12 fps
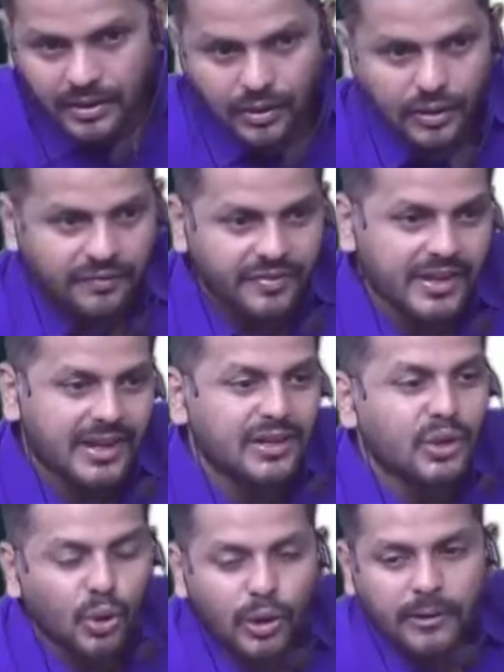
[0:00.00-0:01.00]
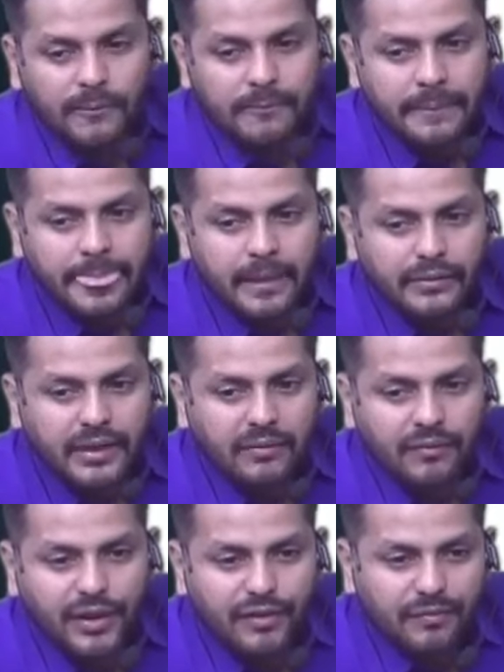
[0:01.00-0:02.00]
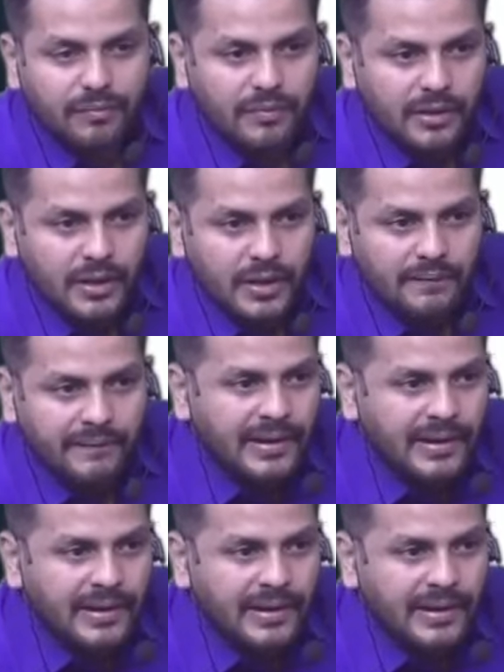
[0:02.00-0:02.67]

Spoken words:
of the control. Same way, when